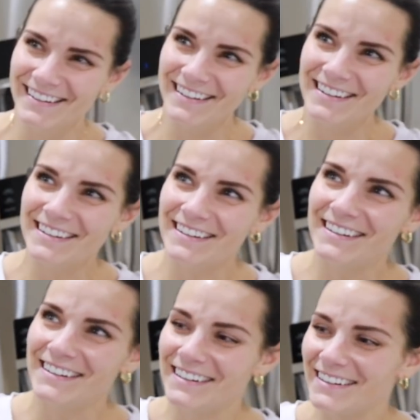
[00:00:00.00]

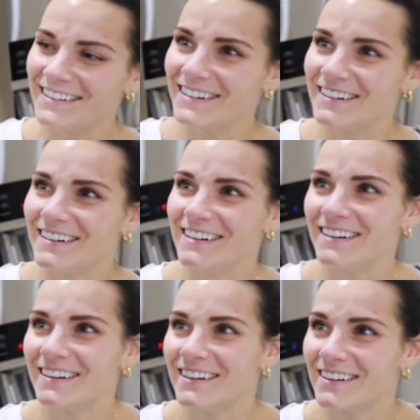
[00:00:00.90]

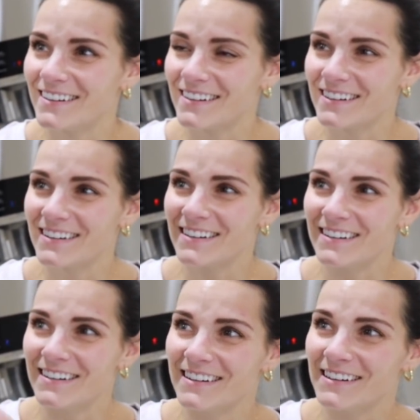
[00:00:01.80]

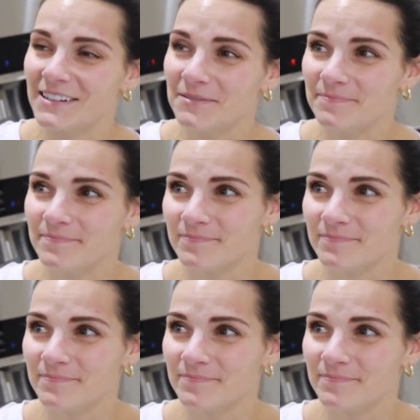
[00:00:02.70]
This person isn't speaking.